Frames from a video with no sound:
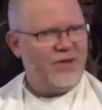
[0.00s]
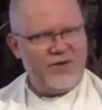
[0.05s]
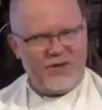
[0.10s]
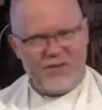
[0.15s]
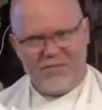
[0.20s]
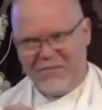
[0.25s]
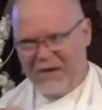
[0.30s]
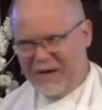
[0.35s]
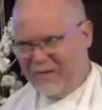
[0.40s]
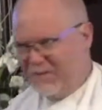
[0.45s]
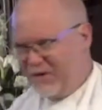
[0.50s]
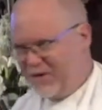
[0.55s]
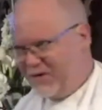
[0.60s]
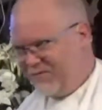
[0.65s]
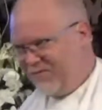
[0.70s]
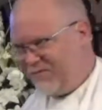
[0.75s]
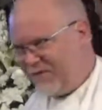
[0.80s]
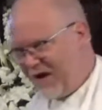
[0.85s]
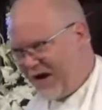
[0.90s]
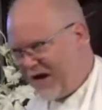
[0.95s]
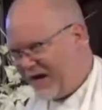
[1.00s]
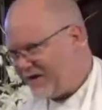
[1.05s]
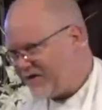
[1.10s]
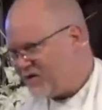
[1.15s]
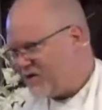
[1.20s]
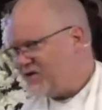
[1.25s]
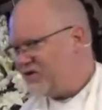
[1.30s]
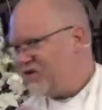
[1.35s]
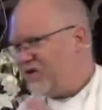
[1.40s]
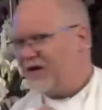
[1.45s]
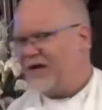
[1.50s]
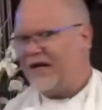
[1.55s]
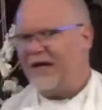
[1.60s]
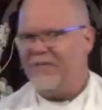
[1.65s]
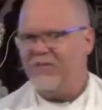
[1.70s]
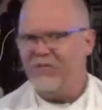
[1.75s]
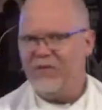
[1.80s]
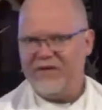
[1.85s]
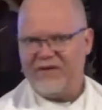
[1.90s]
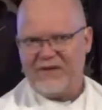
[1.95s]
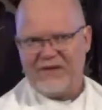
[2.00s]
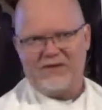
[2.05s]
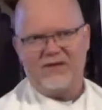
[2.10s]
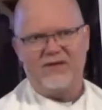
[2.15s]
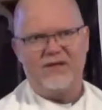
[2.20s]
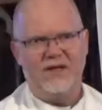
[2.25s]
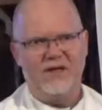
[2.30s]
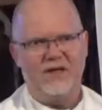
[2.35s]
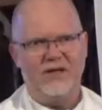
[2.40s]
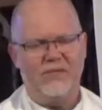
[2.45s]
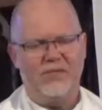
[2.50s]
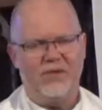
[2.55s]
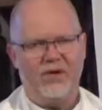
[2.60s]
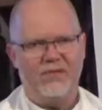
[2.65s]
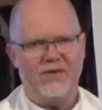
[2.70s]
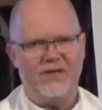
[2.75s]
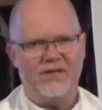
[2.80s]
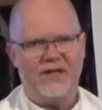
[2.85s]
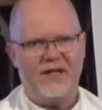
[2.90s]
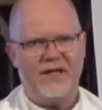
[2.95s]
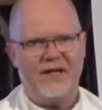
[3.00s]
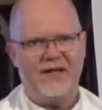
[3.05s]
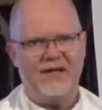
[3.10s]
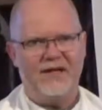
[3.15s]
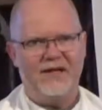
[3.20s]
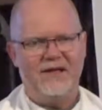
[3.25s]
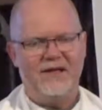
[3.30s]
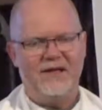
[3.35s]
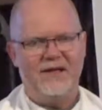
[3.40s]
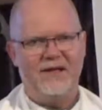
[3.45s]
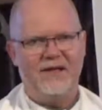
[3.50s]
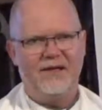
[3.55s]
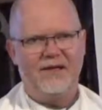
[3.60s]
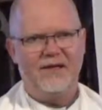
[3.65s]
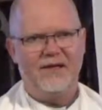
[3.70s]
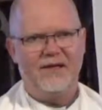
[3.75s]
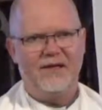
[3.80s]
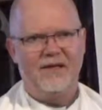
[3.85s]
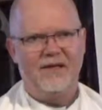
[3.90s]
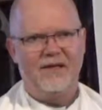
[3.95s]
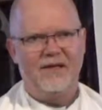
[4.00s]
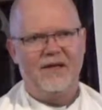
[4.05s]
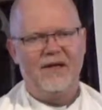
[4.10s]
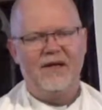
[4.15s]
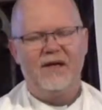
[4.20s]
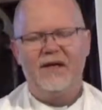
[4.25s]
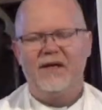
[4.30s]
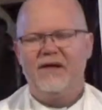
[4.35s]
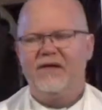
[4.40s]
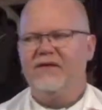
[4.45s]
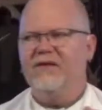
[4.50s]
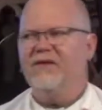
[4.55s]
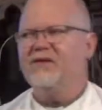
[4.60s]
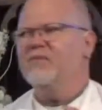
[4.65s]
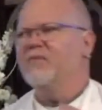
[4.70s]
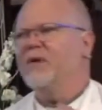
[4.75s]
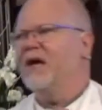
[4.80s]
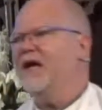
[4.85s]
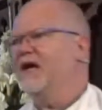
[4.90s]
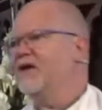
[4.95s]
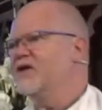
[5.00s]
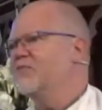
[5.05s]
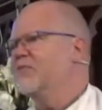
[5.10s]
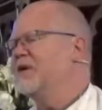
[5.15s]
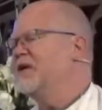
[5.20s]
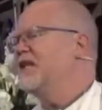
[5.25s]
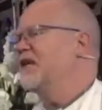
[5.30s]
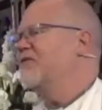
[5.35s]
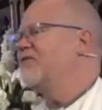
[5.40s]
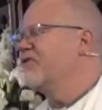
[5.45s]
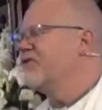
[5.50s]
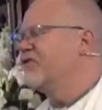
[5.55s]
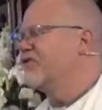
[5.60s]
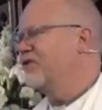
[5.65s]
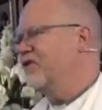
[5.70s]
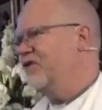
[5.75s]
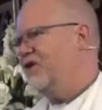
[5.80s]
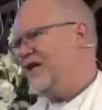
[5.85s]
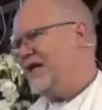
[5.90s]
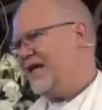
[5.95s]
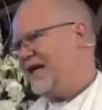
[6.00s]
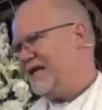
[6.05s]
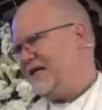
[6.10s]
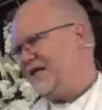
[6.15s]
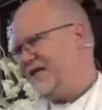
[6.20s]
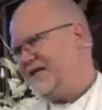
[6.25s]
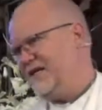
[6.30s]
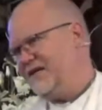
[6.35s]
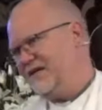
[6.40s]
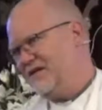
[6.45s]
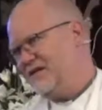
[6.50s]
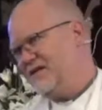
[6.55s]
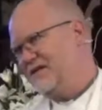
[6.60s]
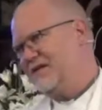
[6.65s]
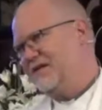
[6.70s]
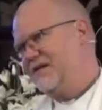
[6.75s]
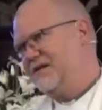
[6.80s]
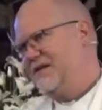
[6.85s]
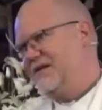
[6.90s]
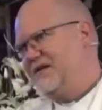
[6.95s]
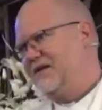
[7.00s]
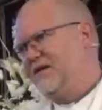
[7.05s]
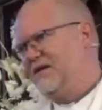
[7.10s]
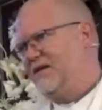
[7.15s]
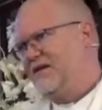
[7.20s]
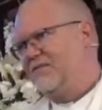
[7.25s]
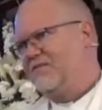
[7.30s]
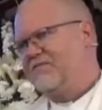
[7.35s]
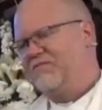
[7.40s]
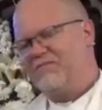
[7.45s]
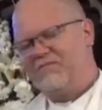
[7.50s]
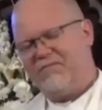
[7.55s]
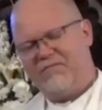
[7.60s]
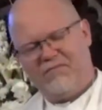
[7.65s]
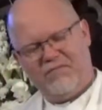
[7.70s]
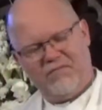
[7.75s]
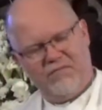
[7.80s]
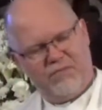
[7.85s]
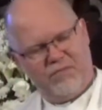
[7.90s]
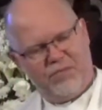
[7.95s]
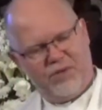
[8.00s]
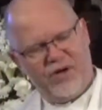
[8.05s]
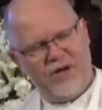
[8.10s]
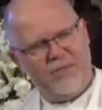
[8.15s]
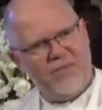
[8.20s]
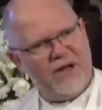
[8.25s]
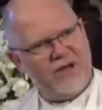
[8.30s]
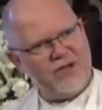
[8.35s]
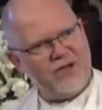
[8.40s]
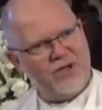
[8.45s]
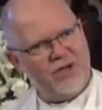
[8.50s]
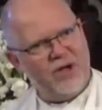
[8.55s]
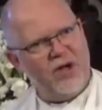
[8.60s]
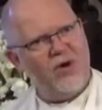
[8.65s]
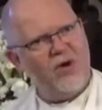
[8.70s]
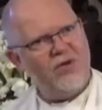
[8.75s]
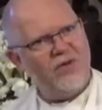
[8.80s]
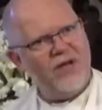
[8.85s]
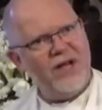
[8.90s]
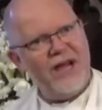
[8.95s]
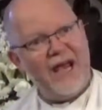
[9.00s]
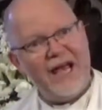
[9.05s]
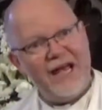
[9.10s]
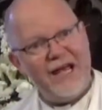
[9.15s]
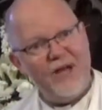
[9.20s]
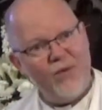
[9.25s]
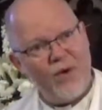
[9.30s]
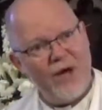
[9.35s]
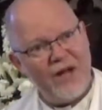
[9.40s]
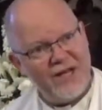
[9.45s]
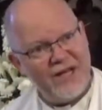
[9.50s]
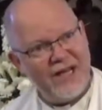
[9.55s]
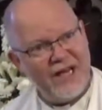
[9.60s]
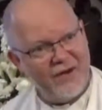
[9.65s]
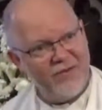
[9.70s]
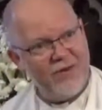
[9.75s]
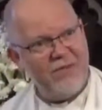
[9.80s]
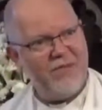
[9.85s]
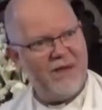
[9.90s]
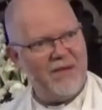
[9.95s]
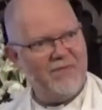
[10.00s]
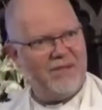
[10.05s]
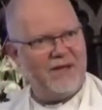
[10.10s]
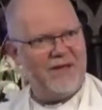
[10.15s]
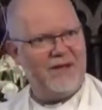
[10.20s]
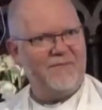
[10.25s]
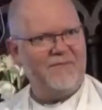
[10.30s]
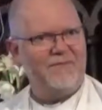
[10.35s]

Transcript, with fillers: that the memory of violence does not come with us into the promised land. This man has been there for 38 years, pretty much longer than anyone can remember.